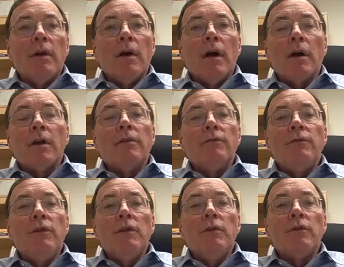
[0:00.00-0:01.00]
are
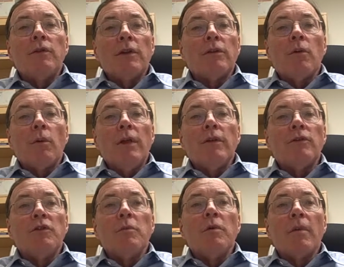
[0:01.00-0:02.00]
confused at the way the
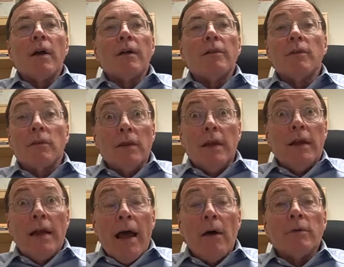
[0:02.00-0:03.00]
supermarkets are
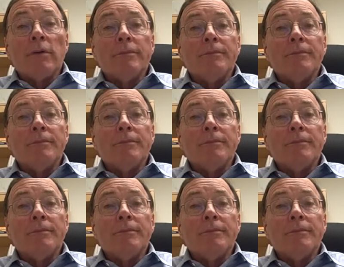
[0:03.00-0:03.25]
laid out.